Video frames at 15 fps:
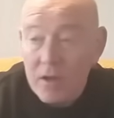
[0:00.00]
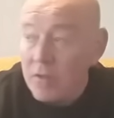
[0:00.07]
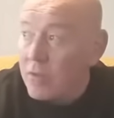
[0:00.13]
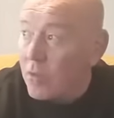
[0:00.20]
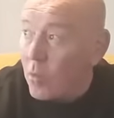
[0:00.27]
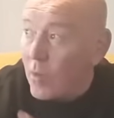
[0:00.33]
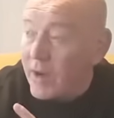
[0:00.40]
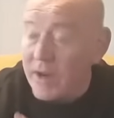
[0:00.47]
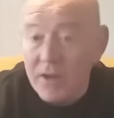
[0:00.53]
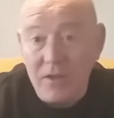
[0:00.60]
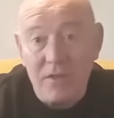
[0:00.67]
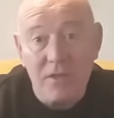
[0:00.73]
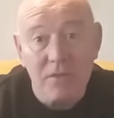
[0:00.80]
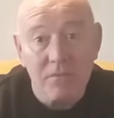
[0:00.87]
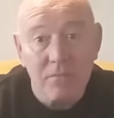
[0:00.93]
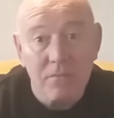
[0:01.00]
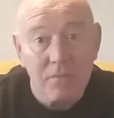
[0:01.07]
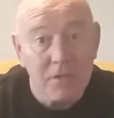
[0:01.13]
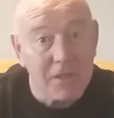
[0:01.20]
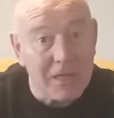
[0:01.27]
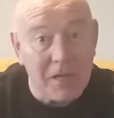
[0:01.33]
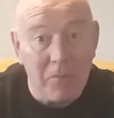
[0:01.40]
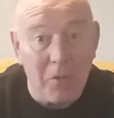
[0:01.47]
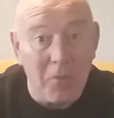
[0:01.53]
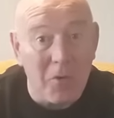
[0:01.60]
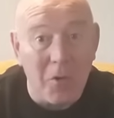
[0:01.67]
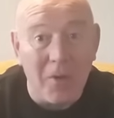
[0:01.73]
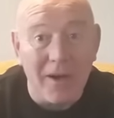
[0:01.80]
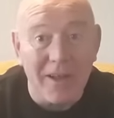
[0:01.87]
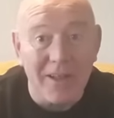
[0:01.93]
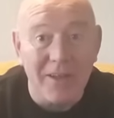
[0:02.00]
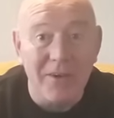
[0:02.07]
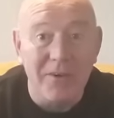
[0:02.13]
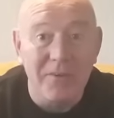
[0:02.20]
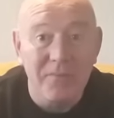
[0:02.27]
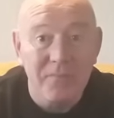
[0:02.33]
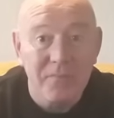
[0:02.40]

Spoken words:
the windows steam up quite a lot,